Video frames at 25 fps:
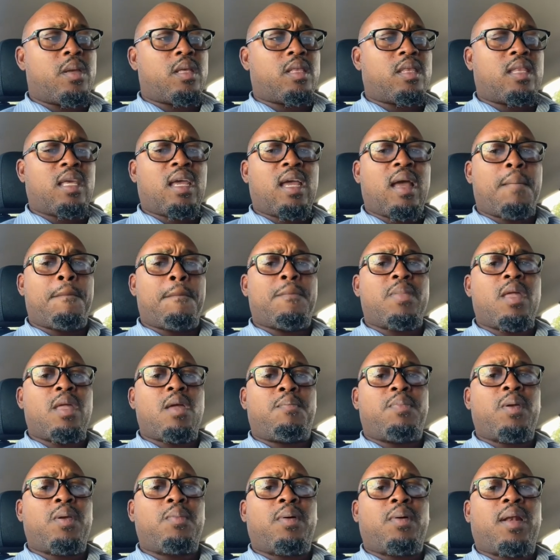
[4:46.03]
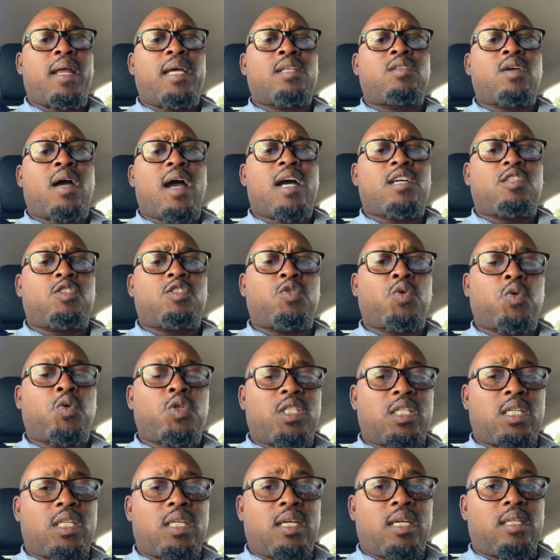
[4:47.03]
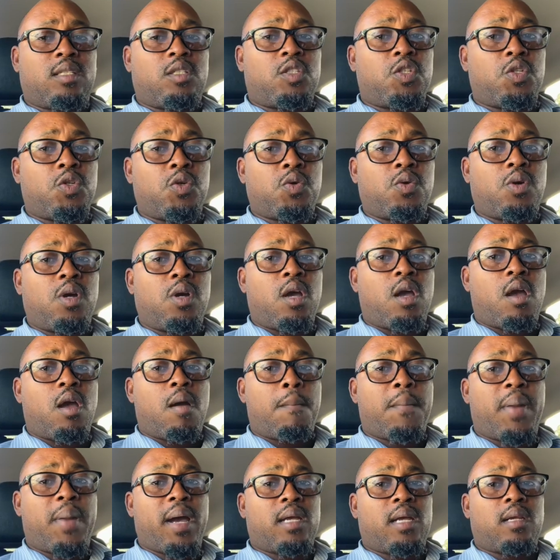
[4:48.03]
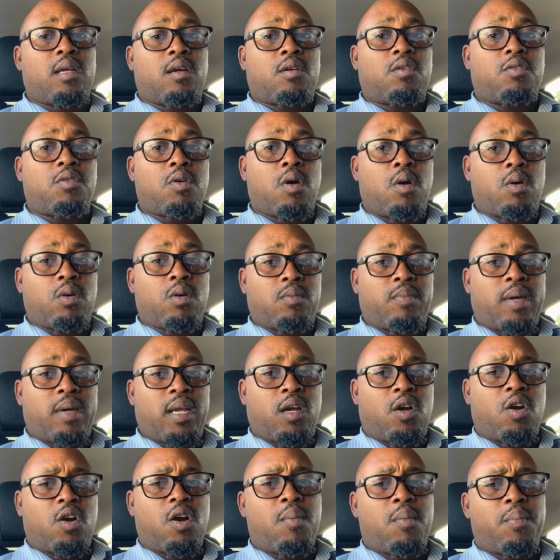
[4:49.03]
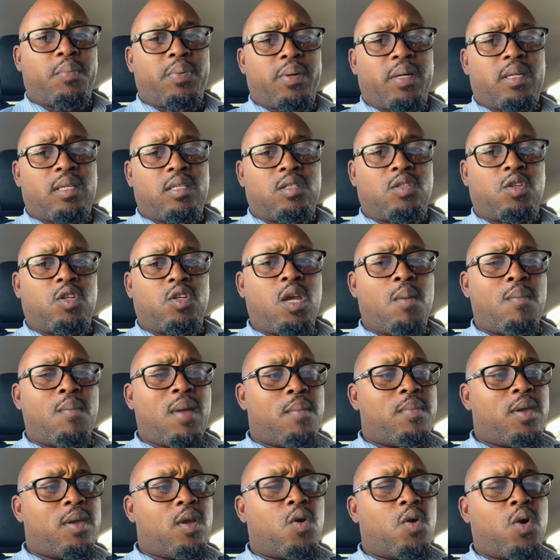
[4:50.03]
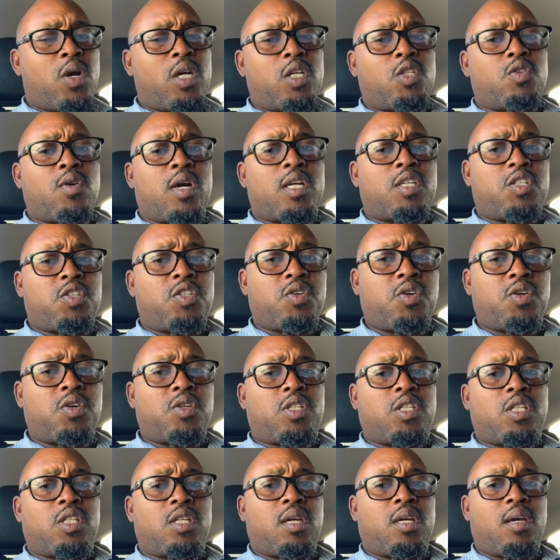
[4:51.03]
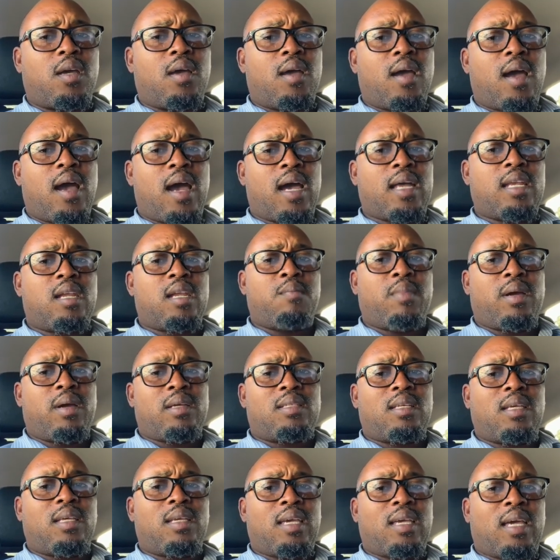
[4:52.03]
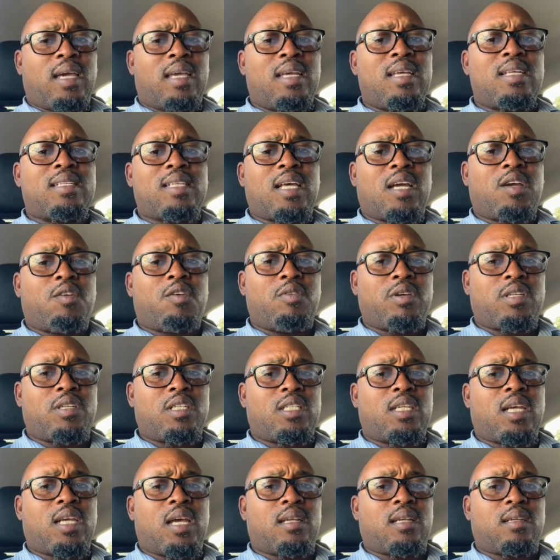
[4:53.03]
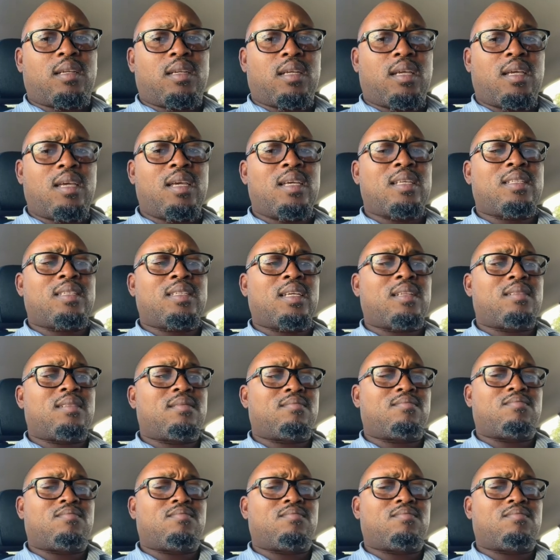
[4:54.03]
people like to associate you by the crowd, by the company. So you might be going to a church and they might say, yeah, he's a Christian. Is it